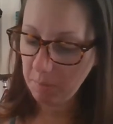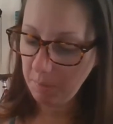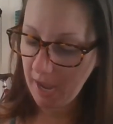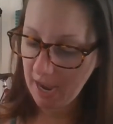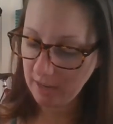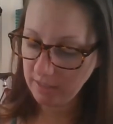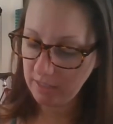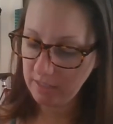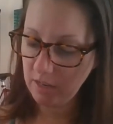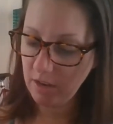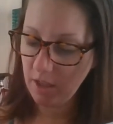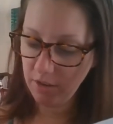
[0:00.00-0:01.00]
past is
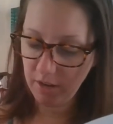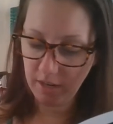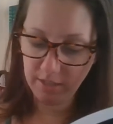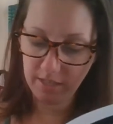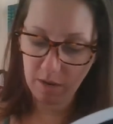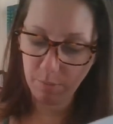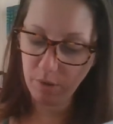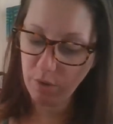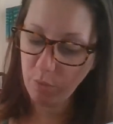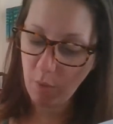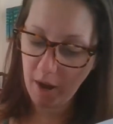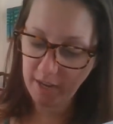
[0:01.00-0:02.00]
another example of
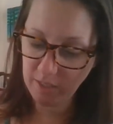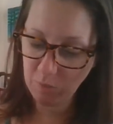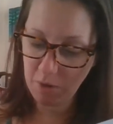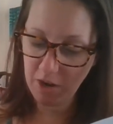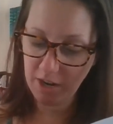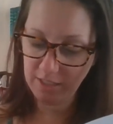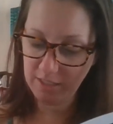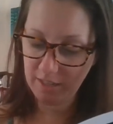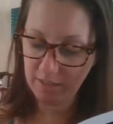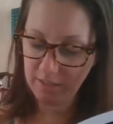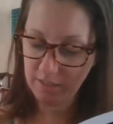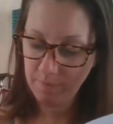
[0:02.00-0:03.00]
white
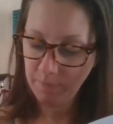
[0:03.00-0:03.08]
experiences